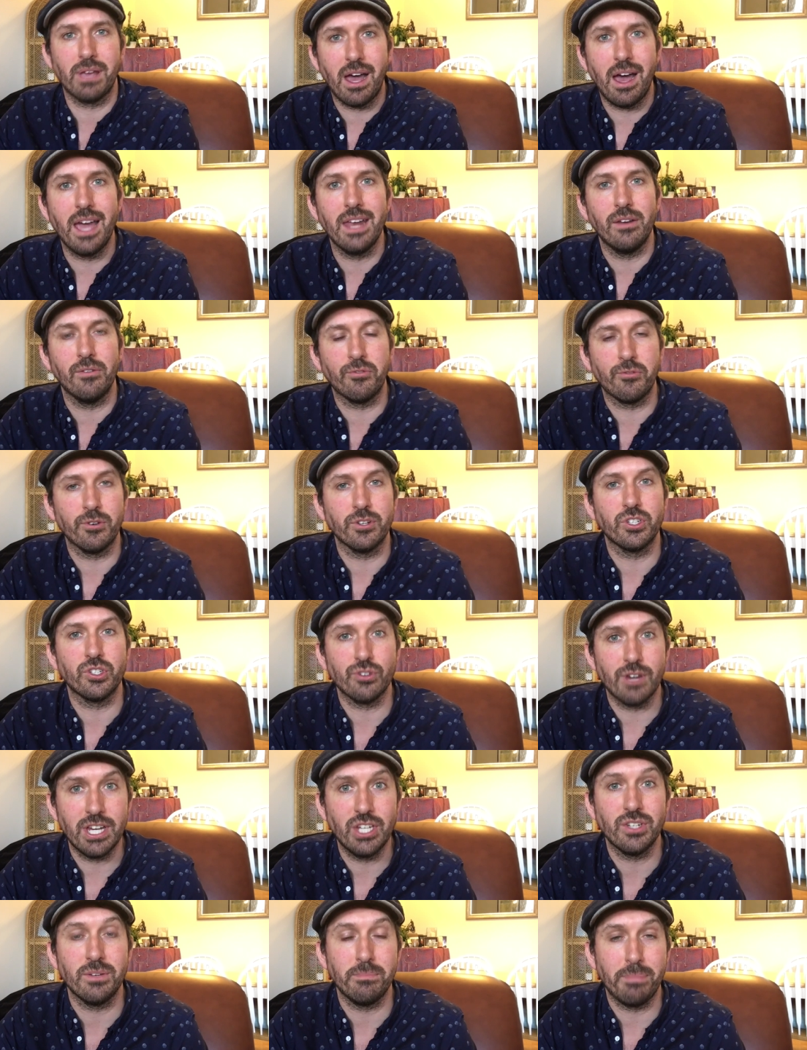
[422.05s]
kind of
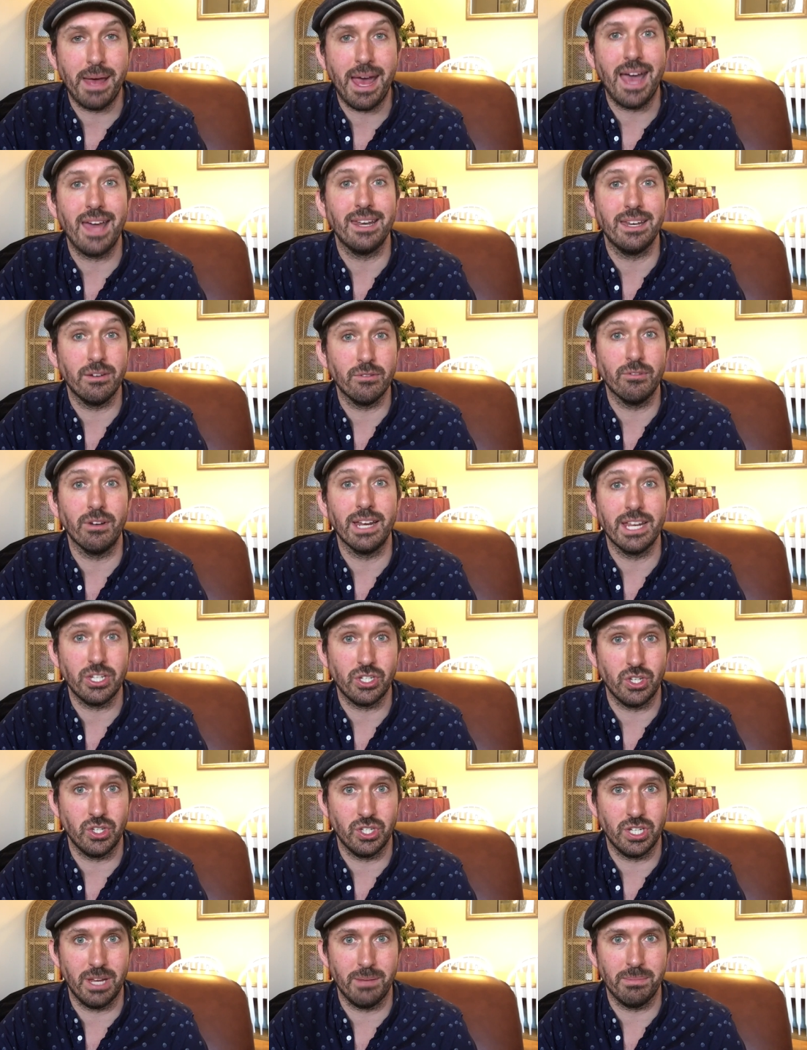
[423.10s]
frustration pattern
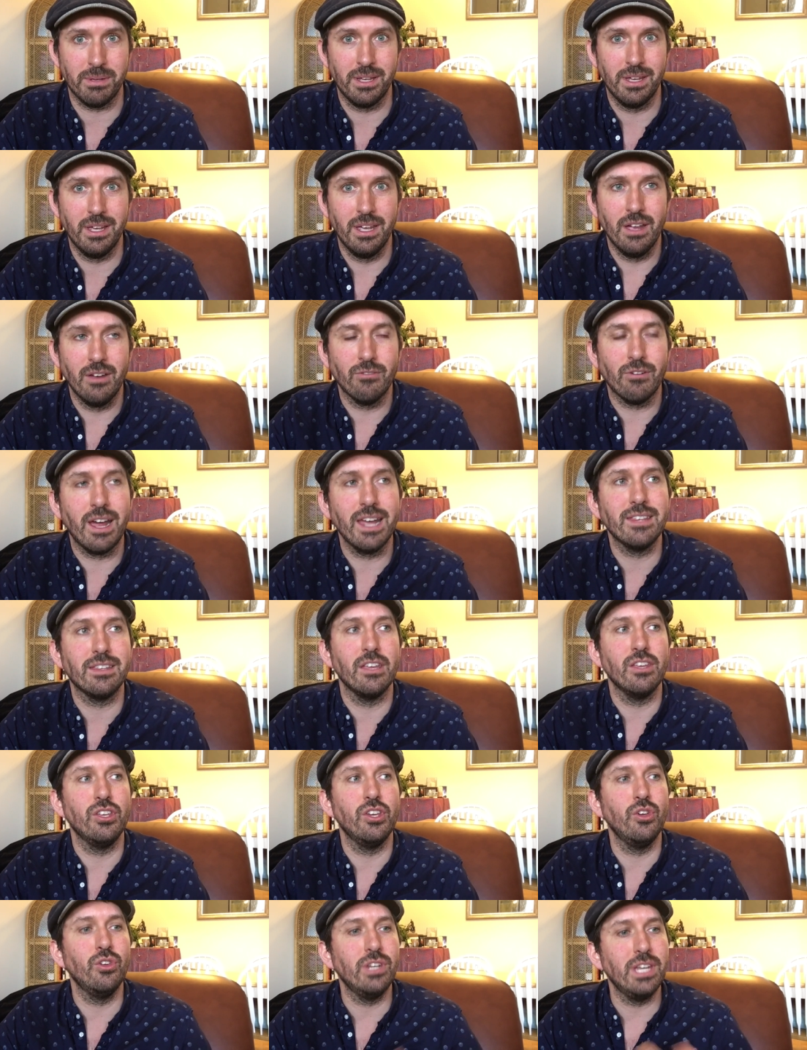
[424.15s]
relationship, right? That
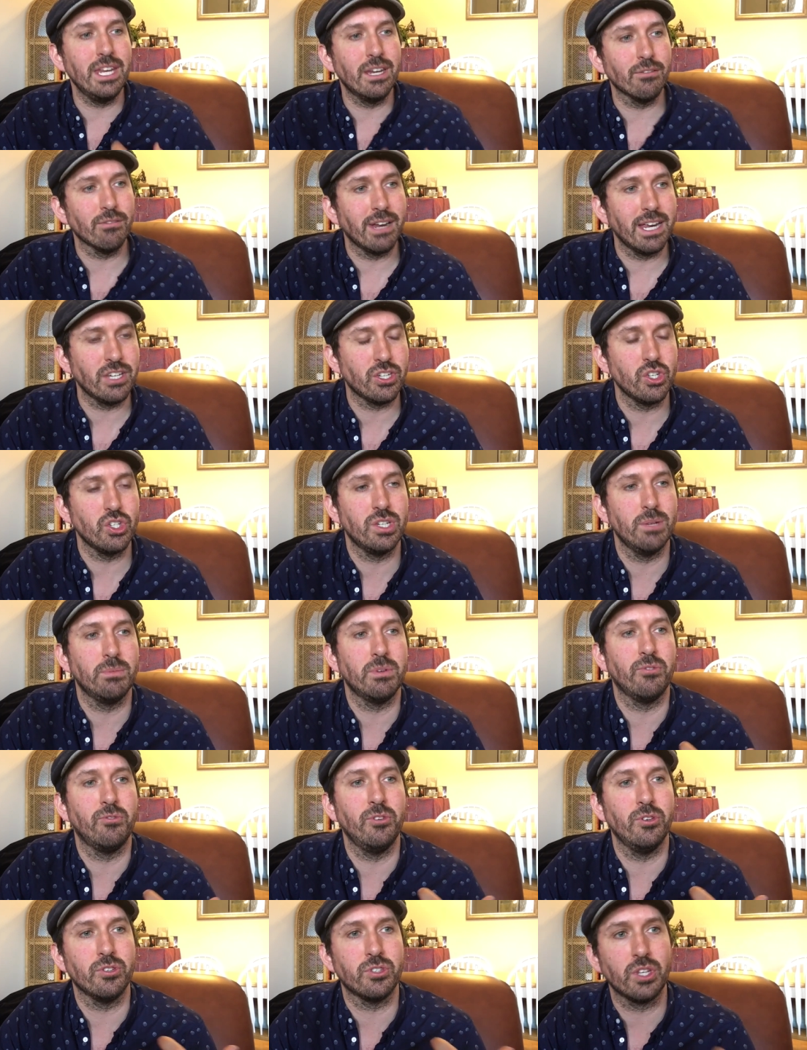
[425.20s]
you need a relationship
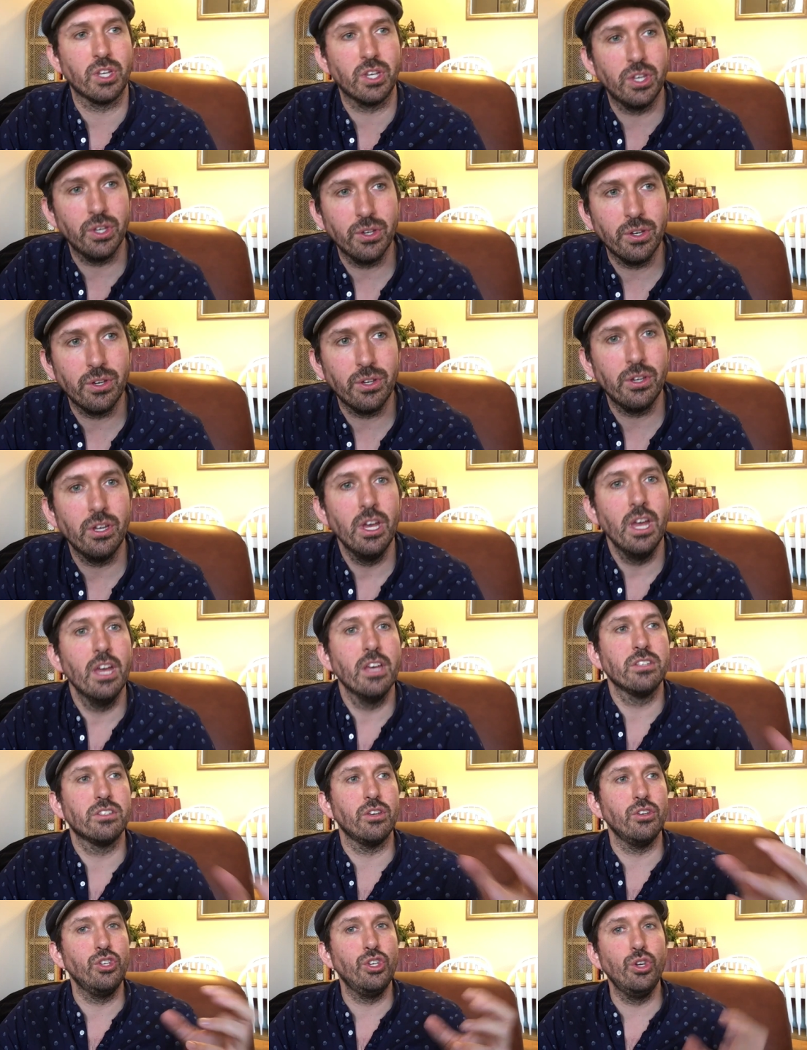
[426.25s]
to feel secure,
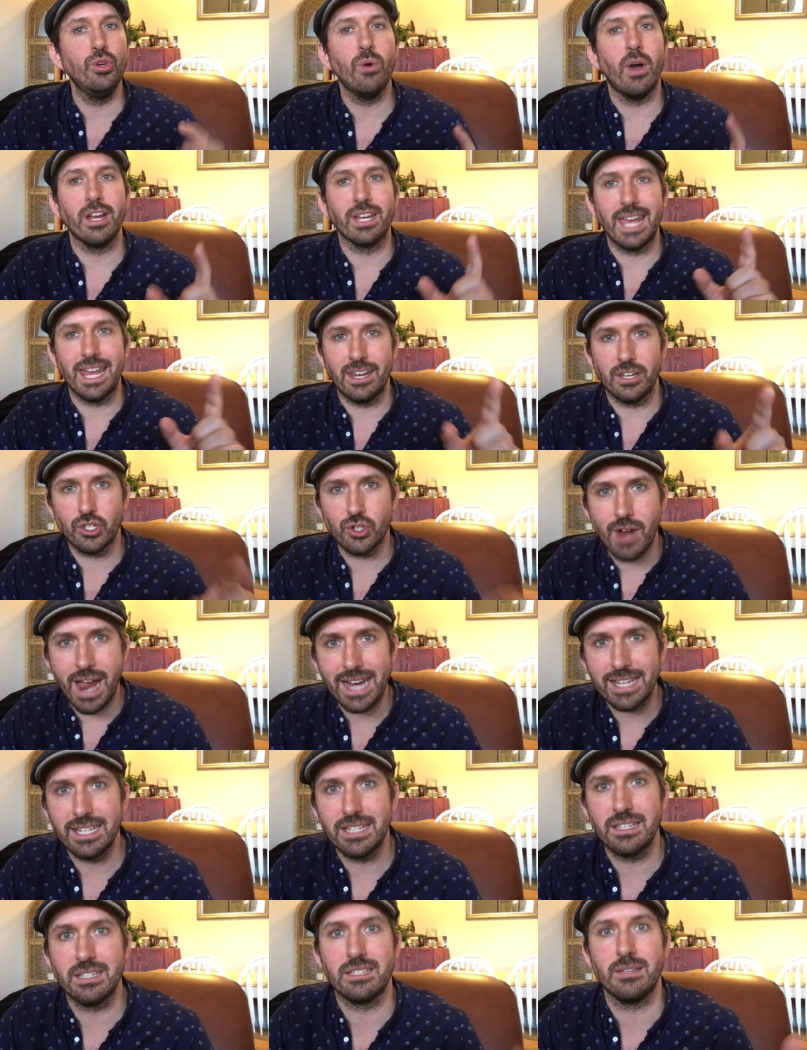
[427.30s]
so you get
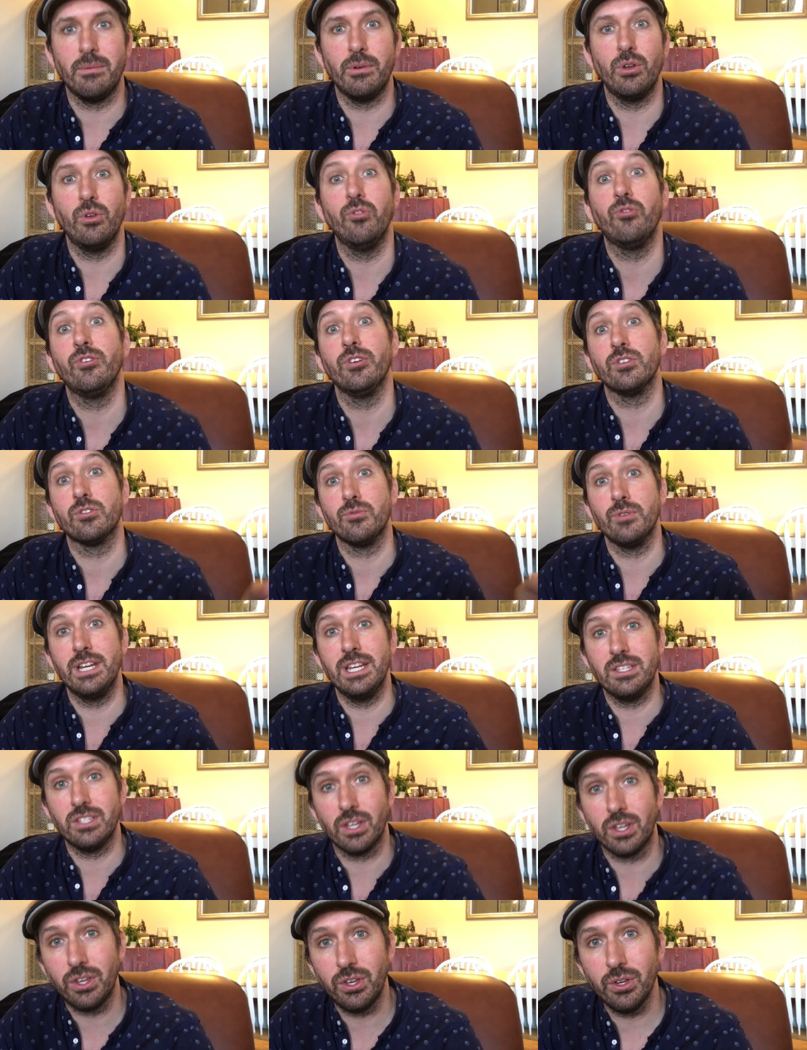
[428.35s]
attracted to someone who feels really
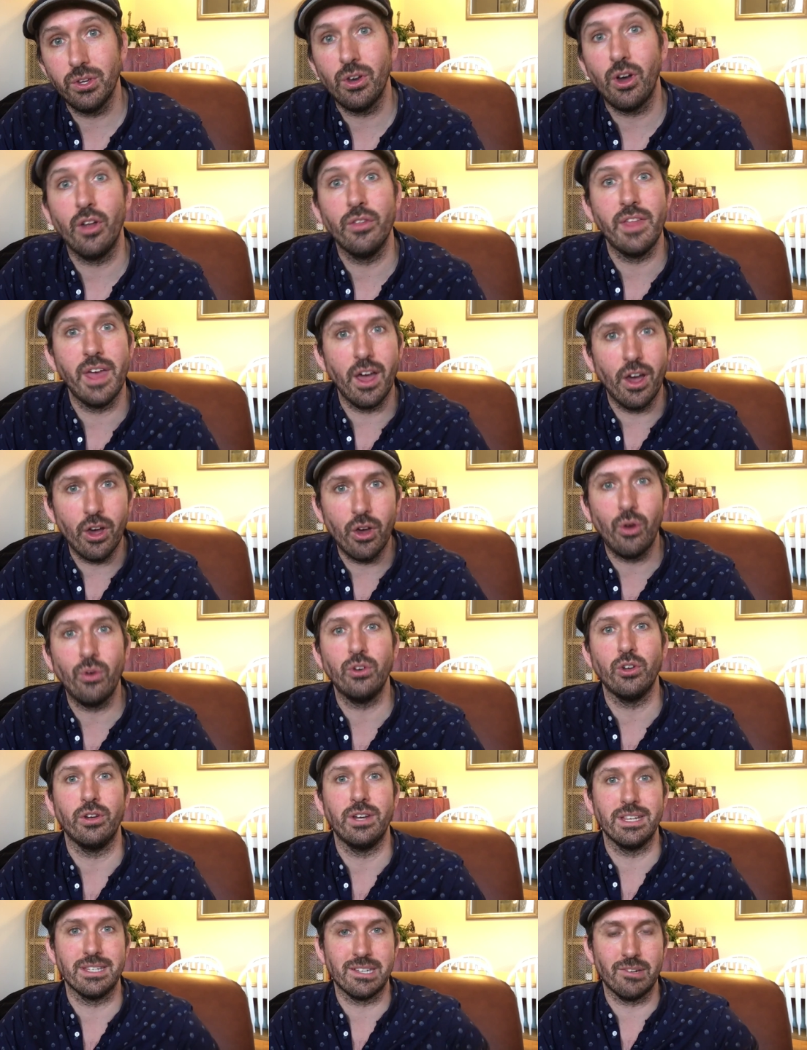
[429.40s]
secure on their own,
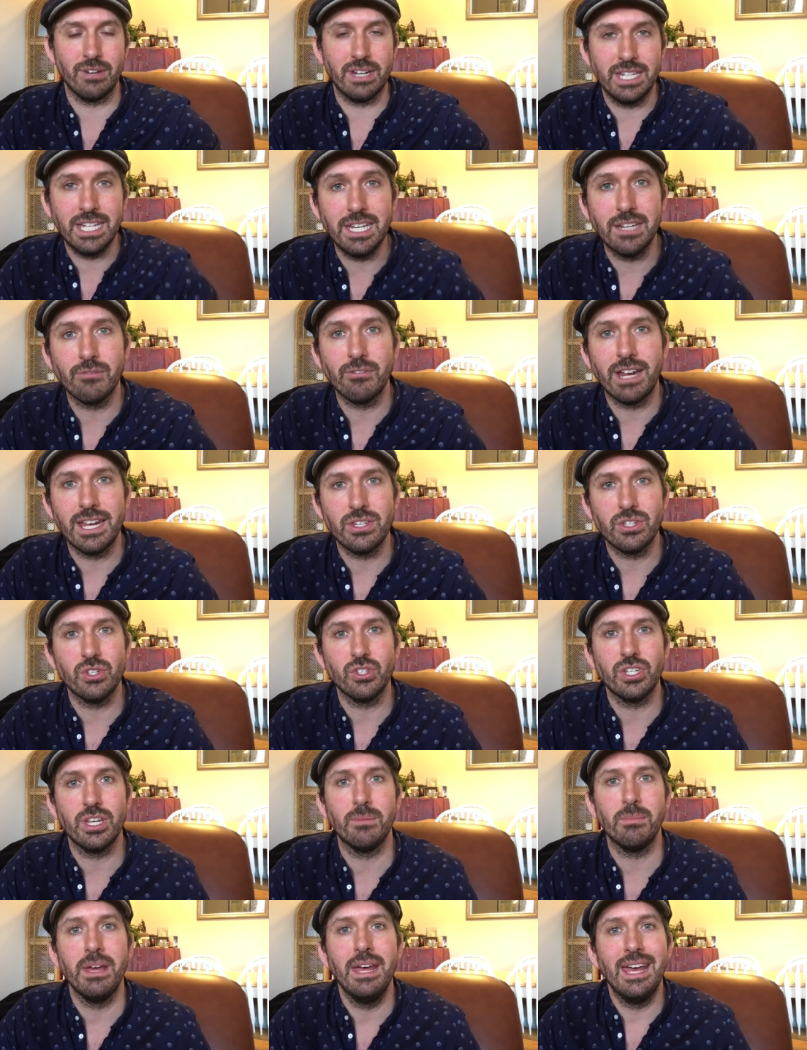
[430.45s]
not necessarily needing a
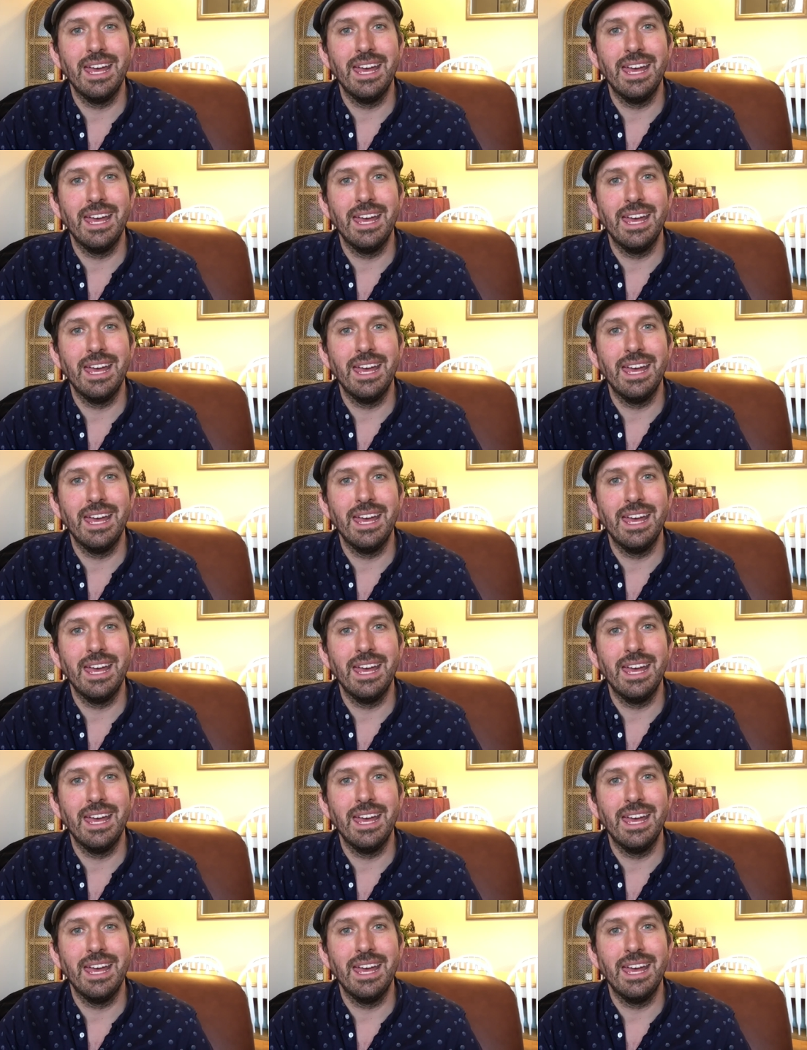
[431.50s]
relationship,